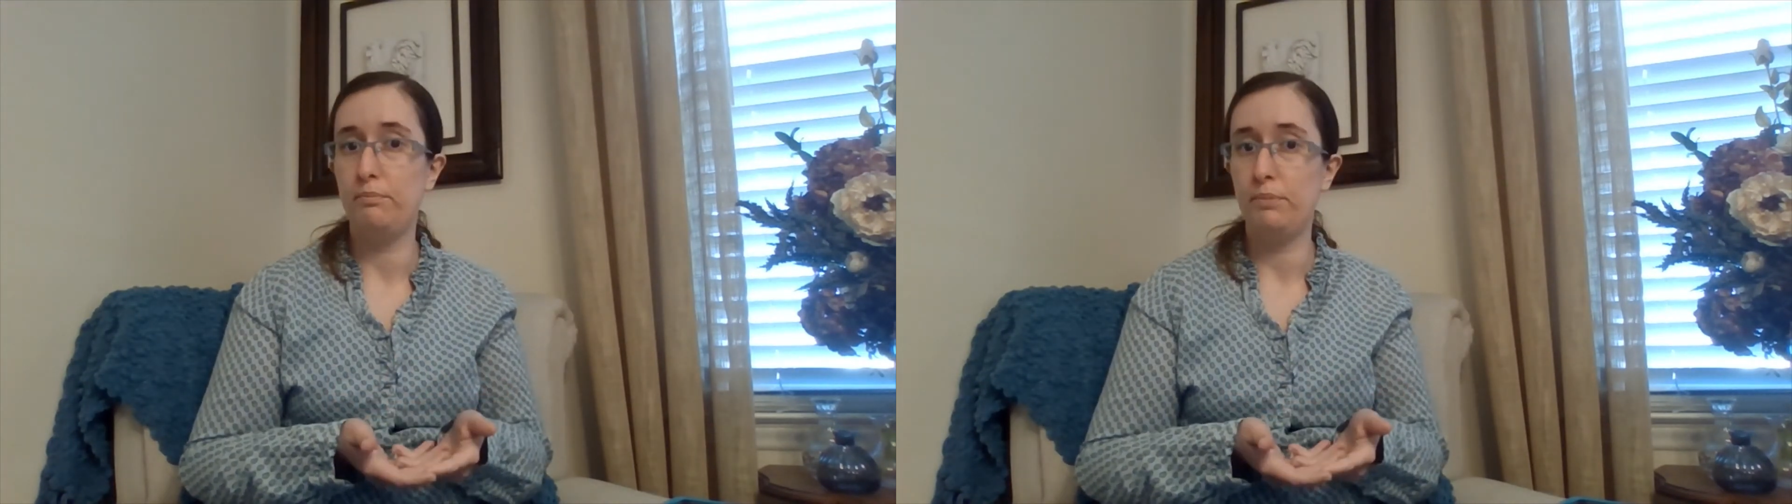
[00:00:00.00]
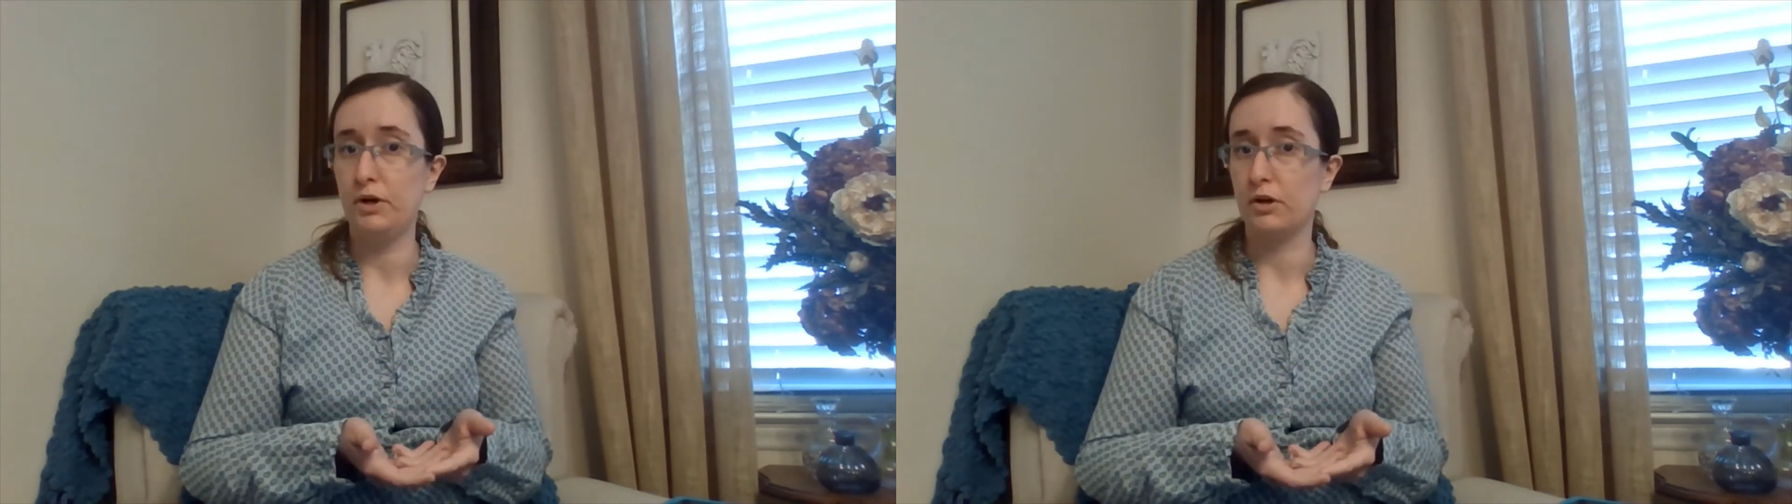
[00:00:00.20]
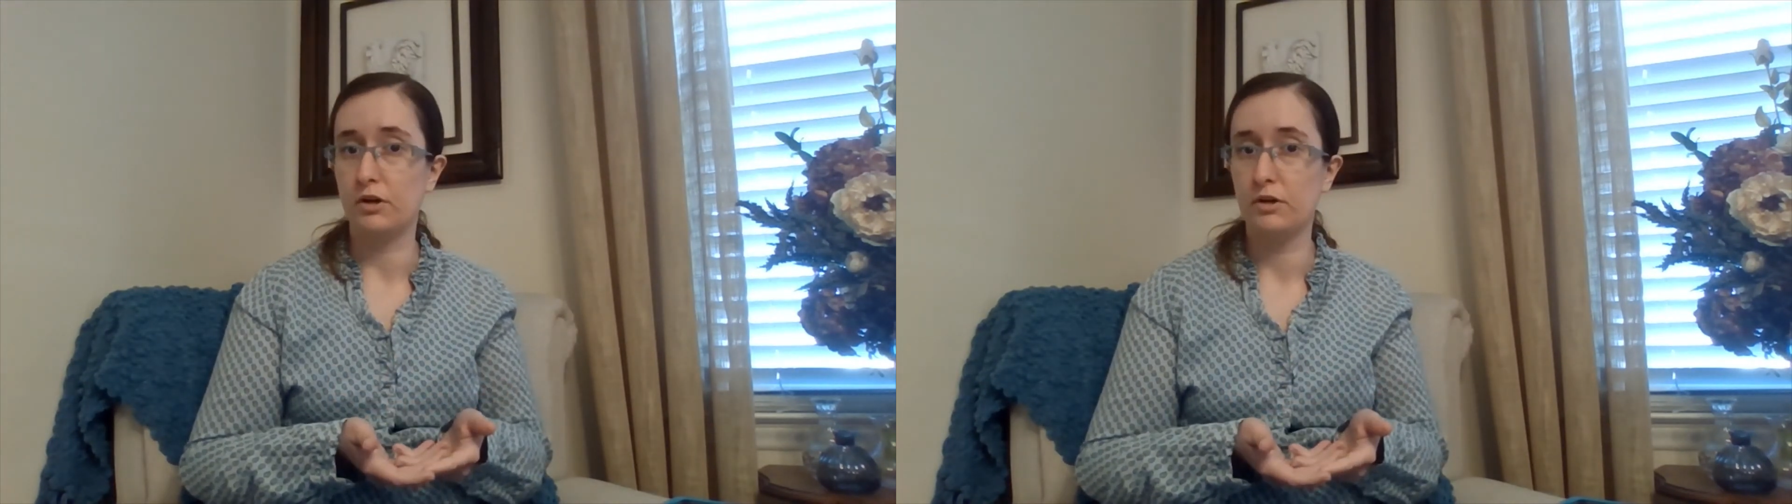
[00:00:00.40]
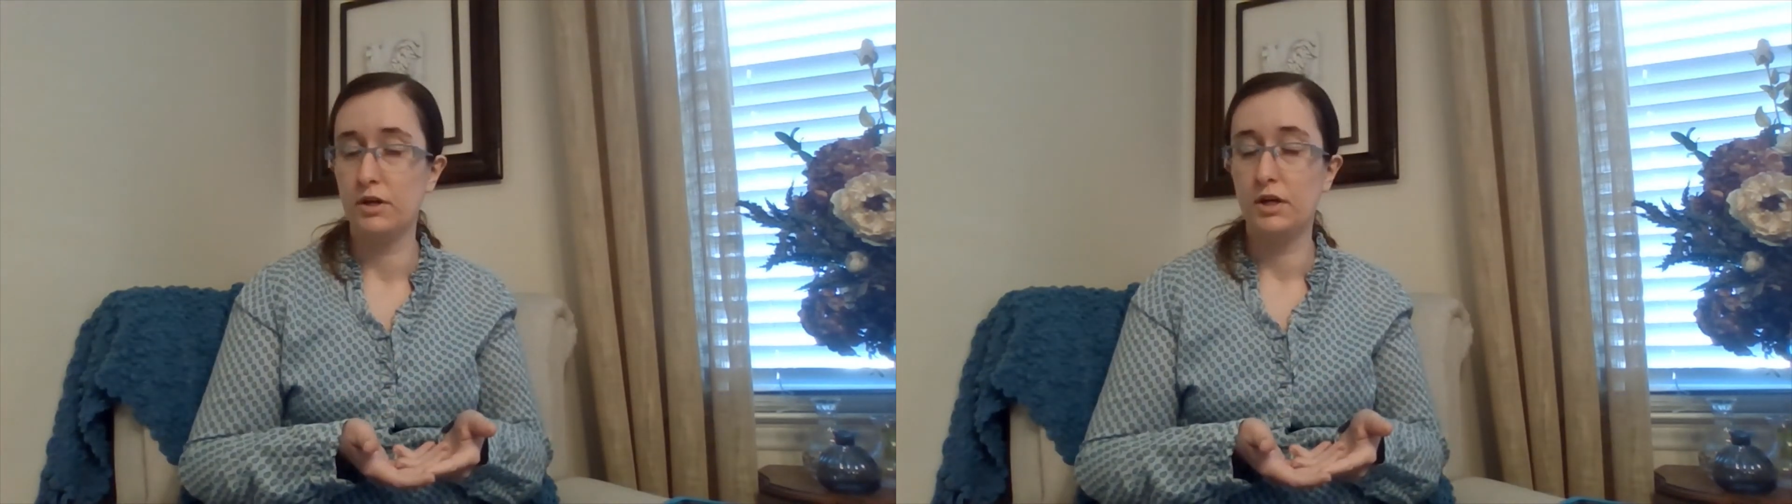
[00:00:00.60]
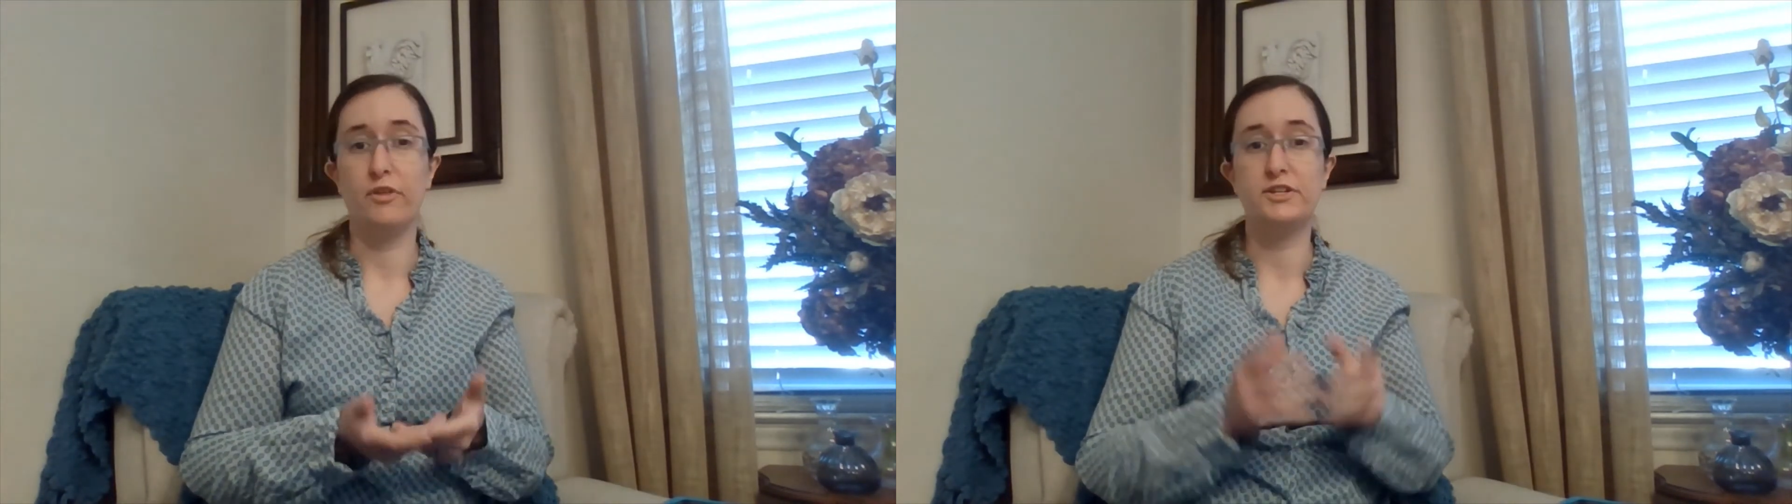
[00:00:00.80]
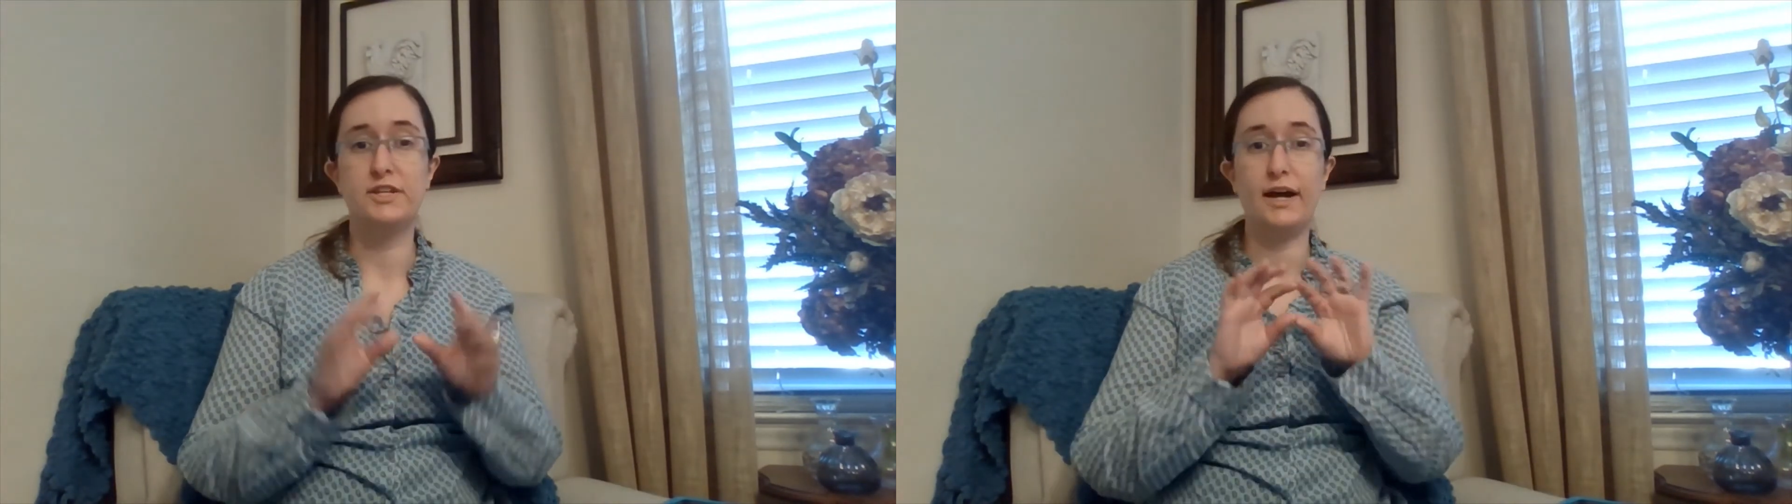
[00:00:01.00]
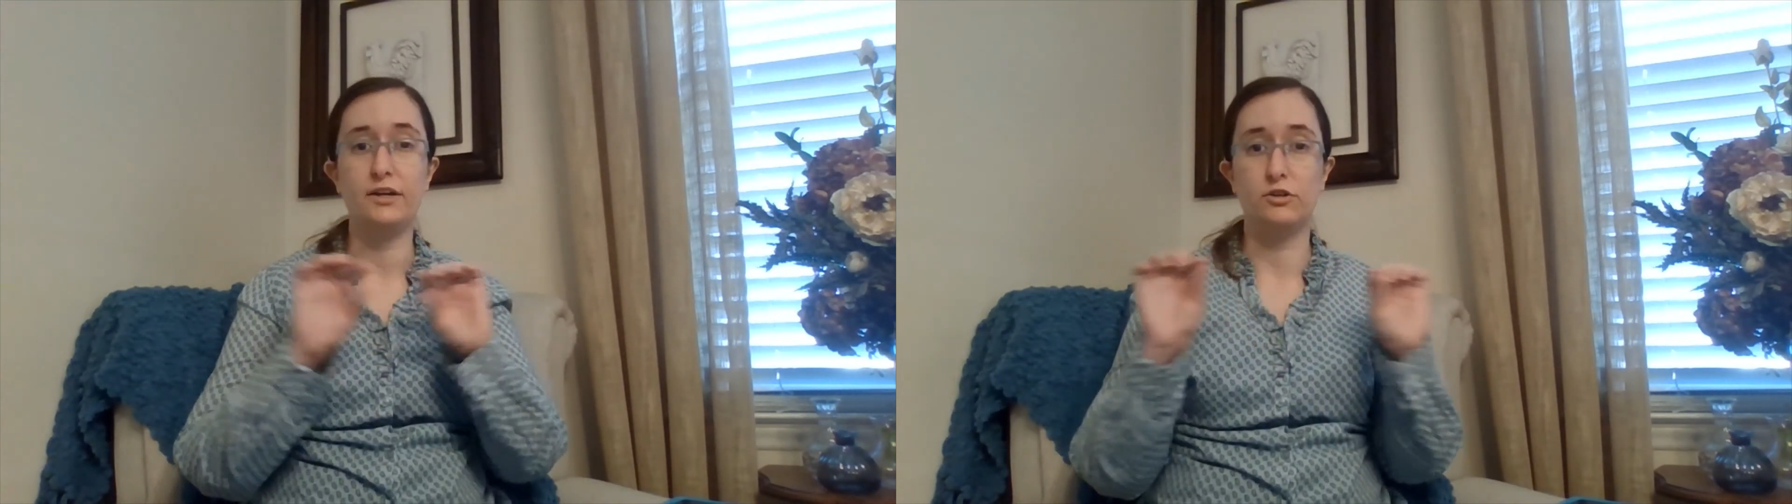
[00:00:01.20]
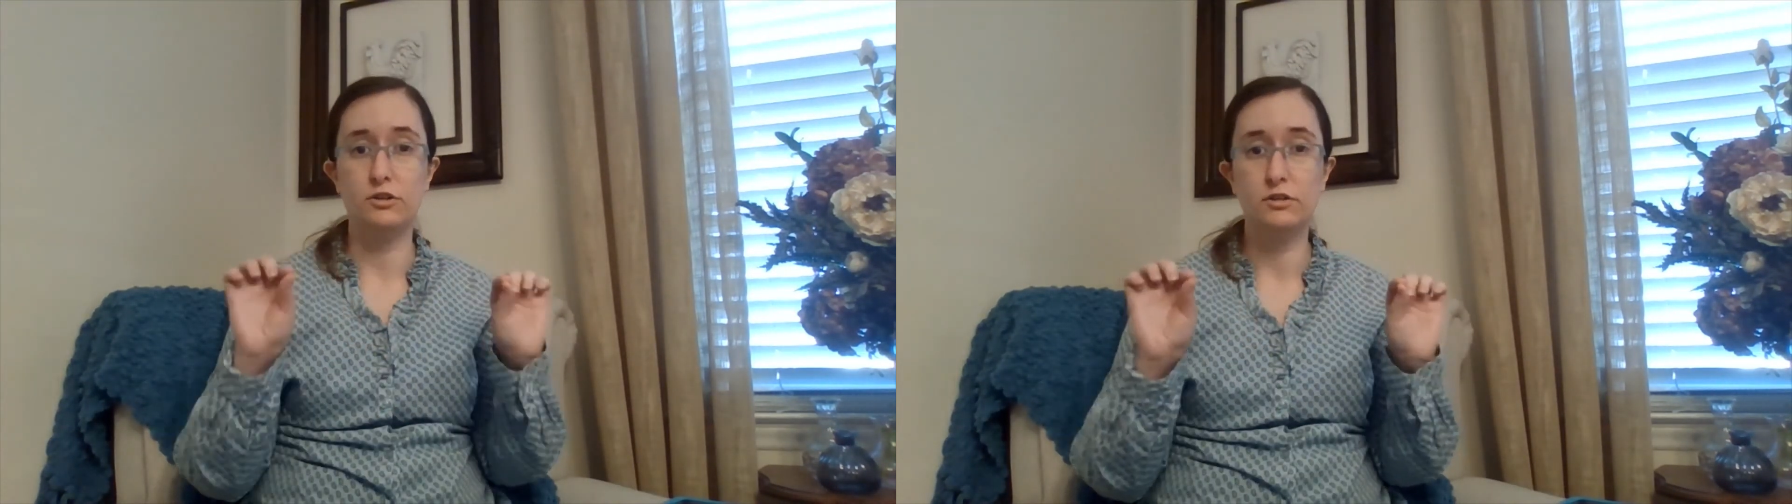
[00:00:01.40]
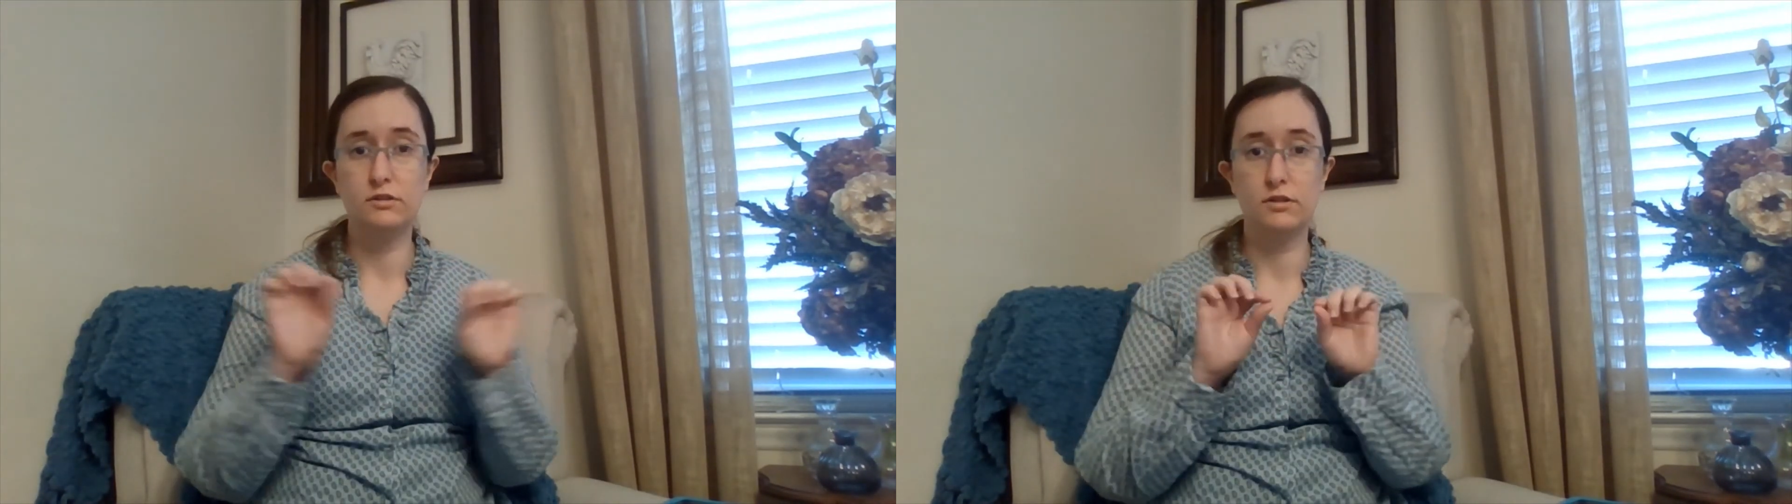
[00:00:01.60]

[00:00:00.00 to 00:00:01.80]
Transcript: book. The title